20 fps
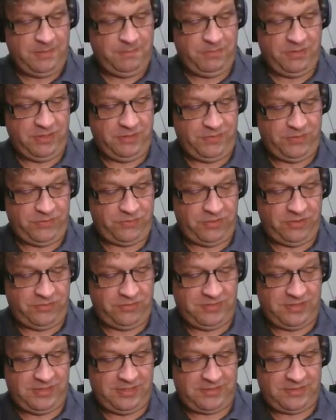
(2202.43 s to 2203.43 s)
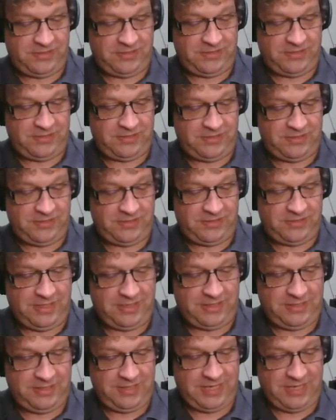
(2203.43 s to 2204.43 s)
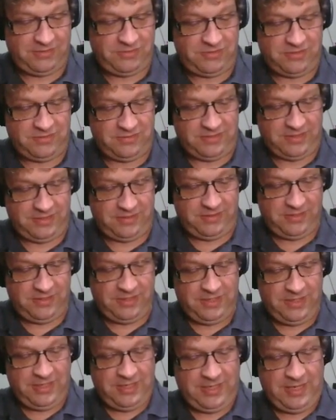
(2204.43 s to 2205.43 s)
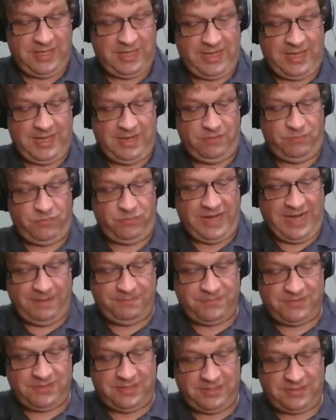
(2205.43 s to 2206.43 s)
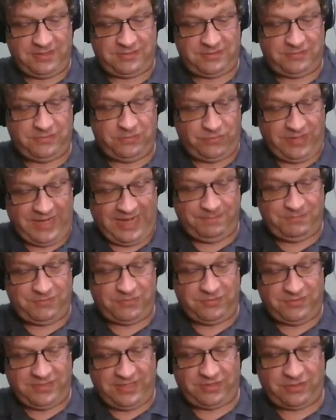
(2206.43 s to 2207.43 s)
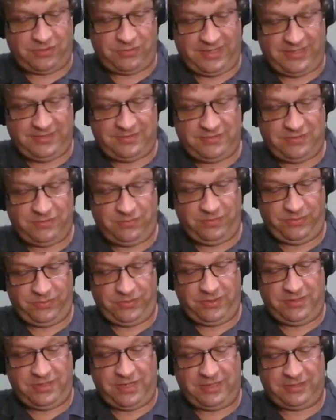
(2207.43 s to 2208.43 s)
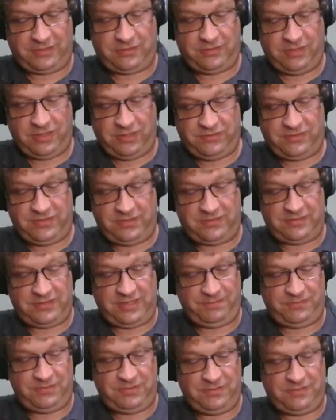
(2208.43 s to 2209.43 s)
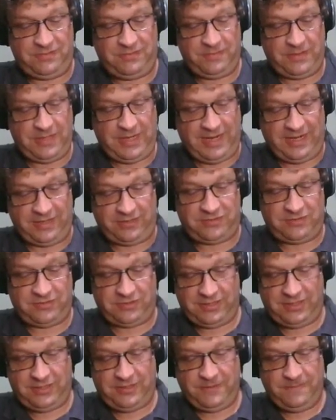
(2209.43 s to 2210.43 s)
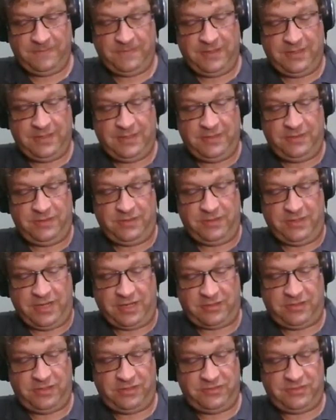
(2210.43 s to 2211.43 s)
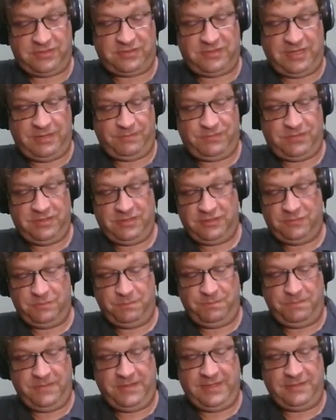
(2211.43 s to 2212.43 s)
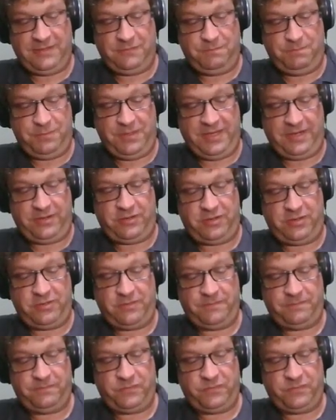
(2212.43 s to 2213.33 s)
but if it throws an exception, it catches it and wraps or decorates it with a not closed exception. Actually, the not closed exception is better.